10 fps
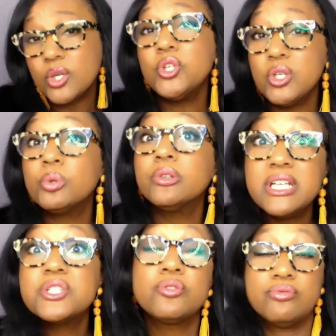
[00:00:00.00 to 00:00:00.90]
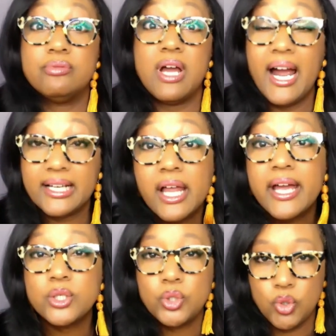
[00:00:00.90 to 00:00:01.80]
you will need to
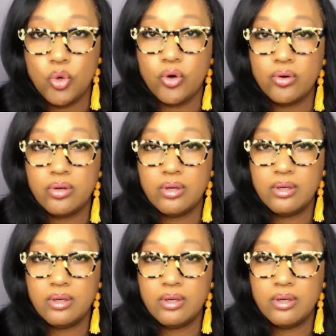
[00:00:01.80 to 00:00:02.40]
highlight your